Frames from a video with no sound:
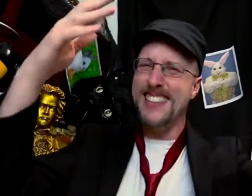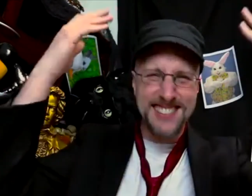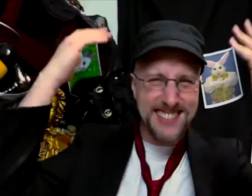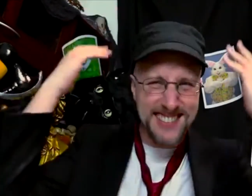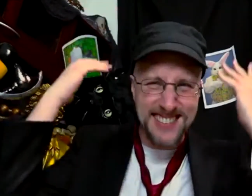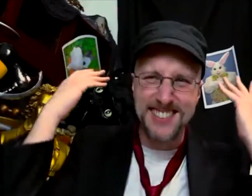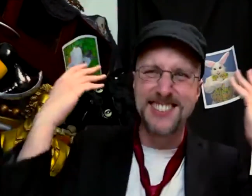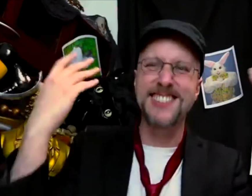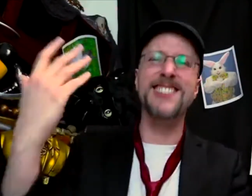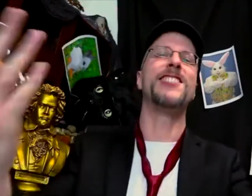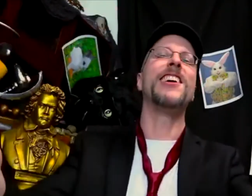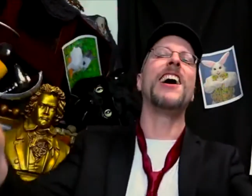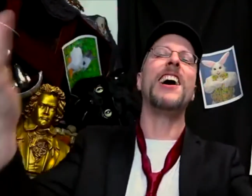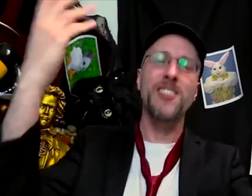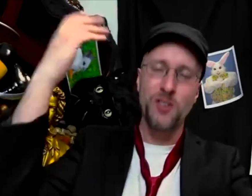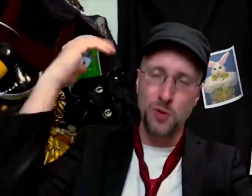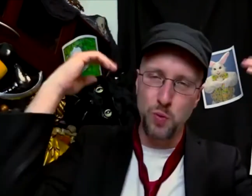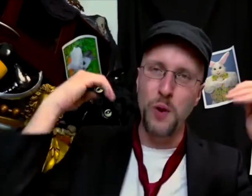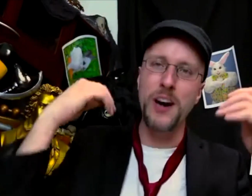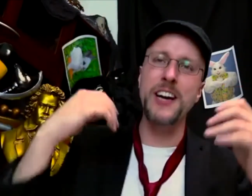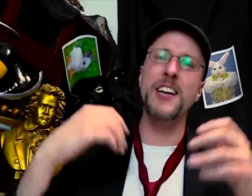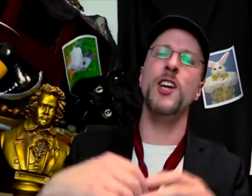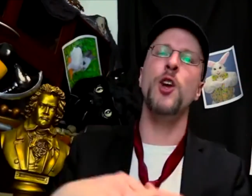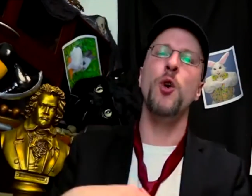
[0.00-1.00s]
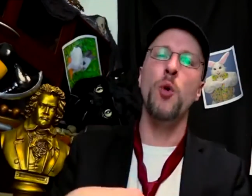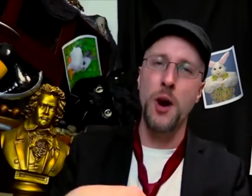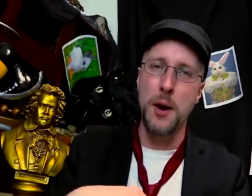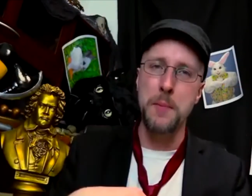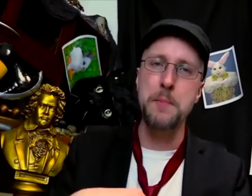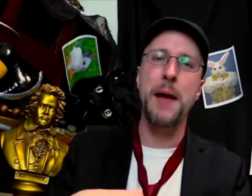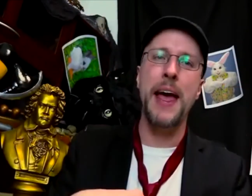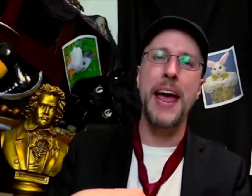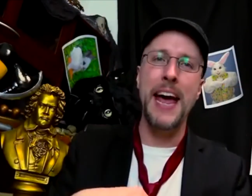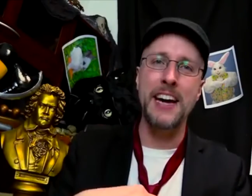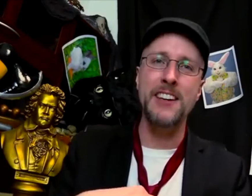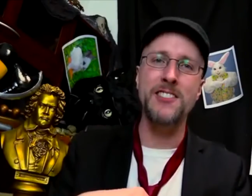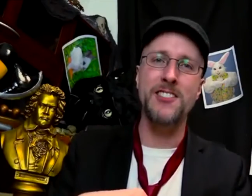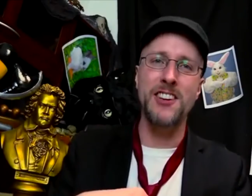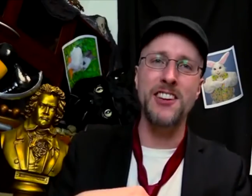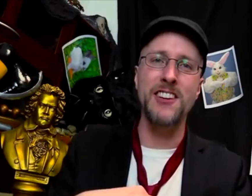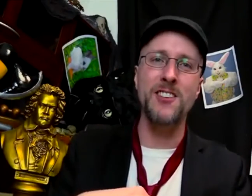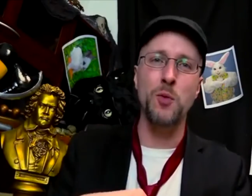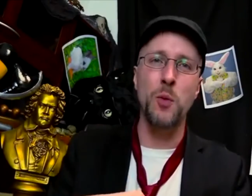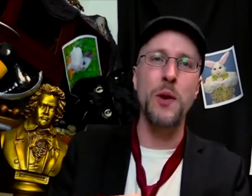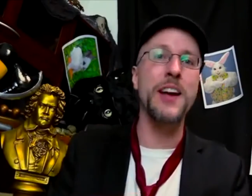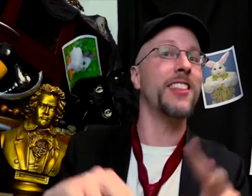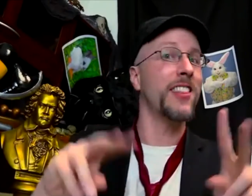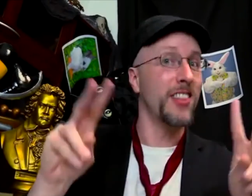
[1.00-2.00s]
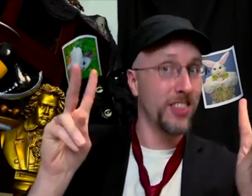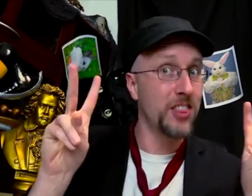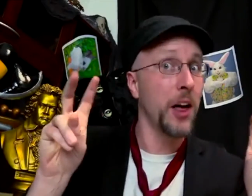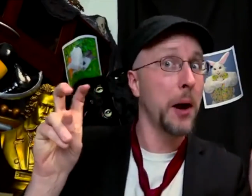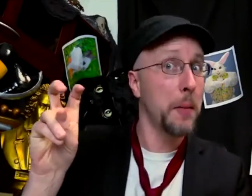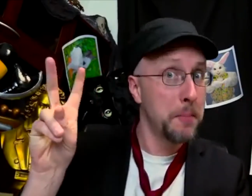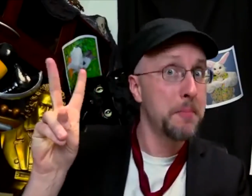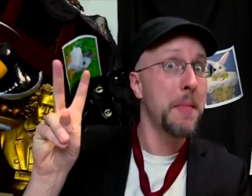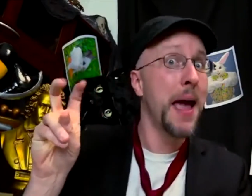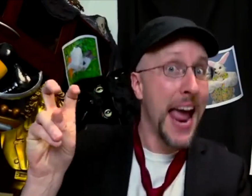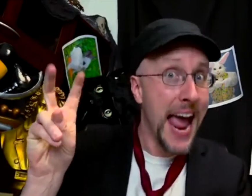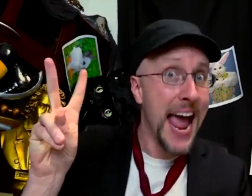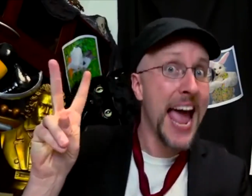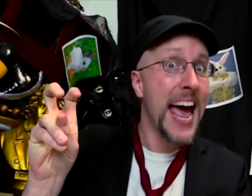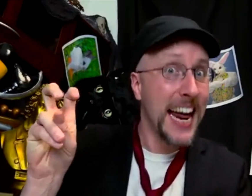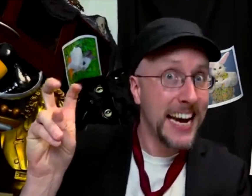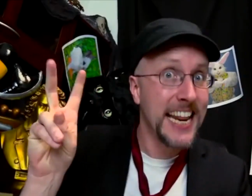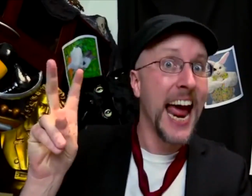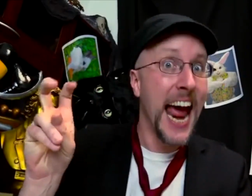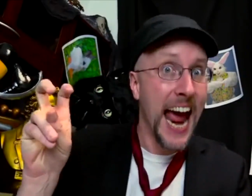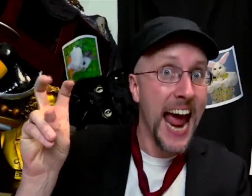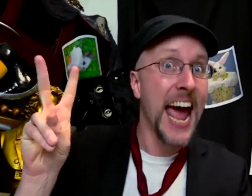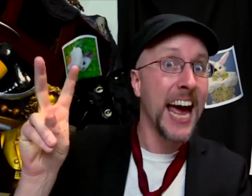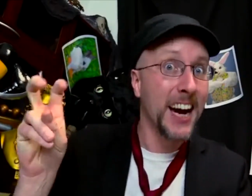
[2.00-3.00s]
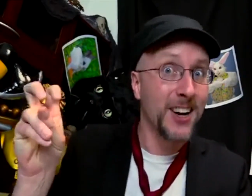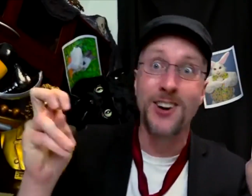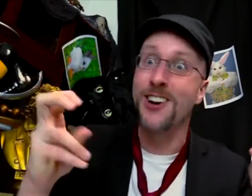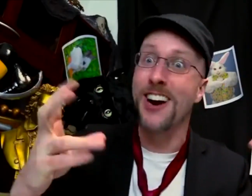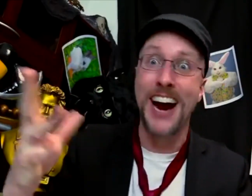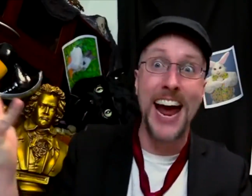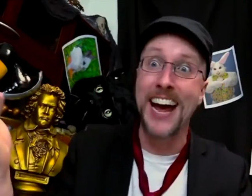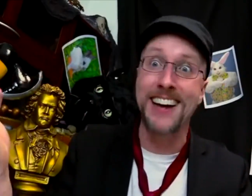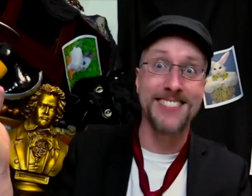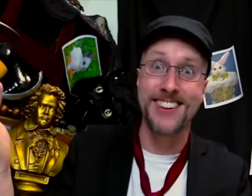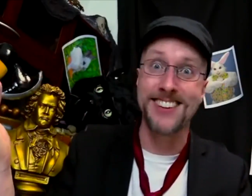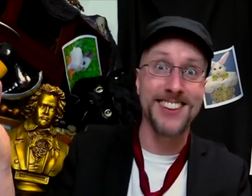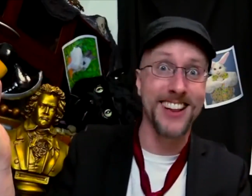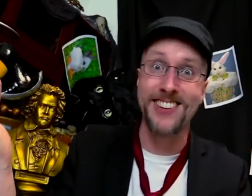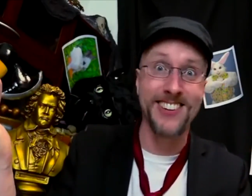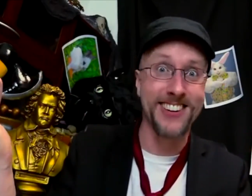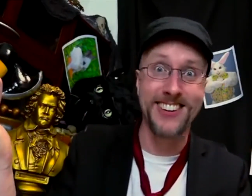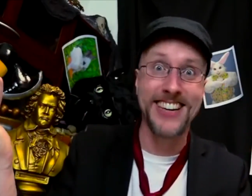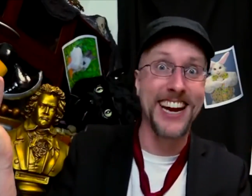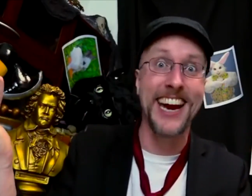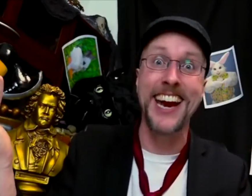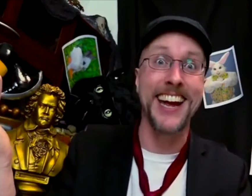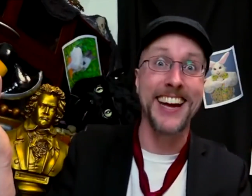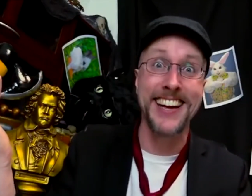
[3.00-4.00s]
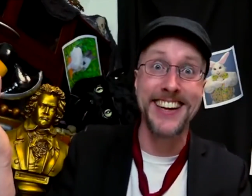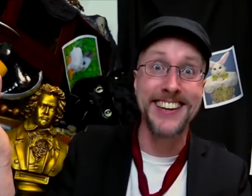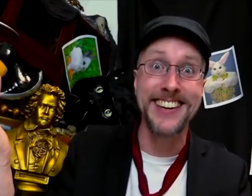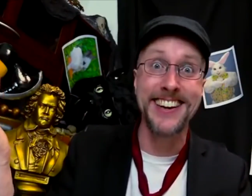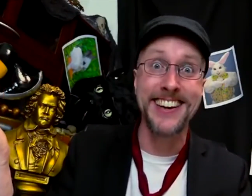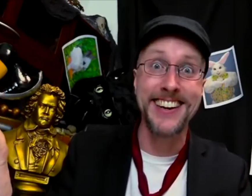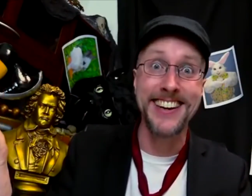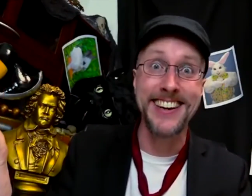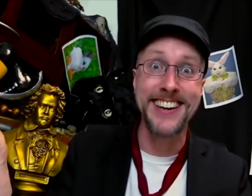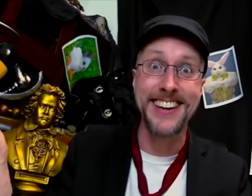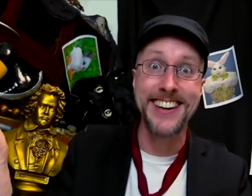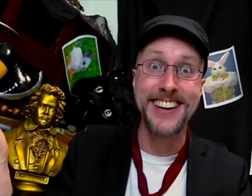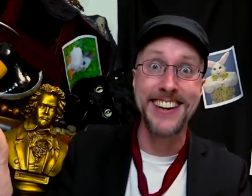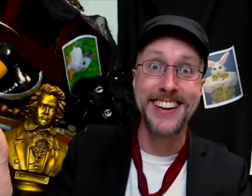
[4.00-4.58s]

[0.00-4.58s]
this just what you imagine with the Mad Hatter as a little kid?